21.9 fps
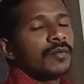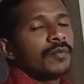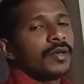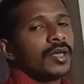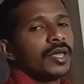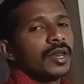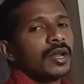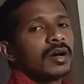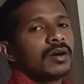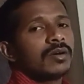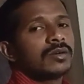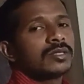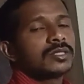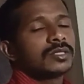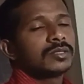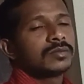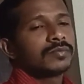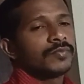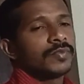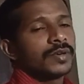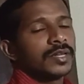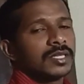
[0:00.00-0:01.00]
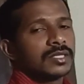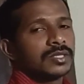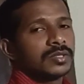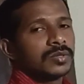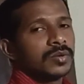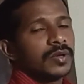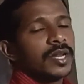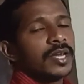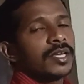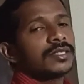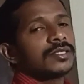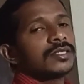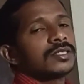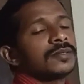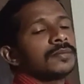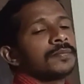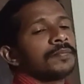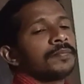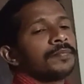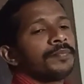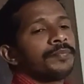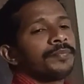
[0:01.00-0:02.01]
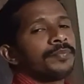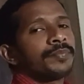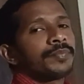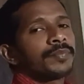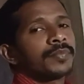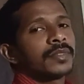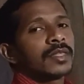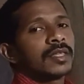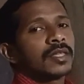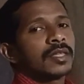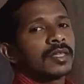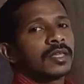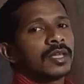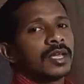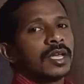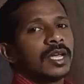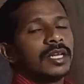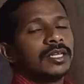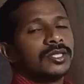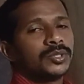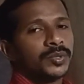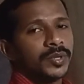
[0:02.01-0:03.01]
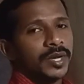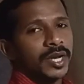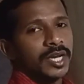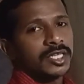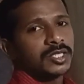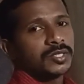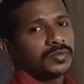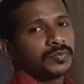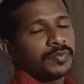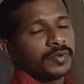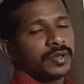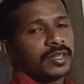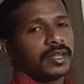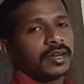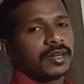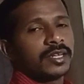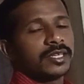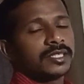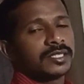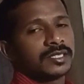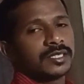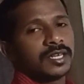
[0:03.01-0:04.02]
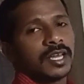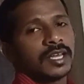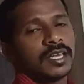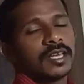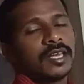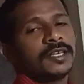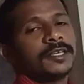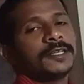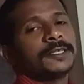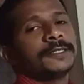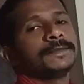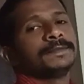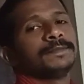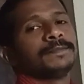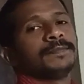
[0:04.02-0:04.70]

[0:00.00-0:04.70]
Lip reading: for the storage, insurance for the risk taking,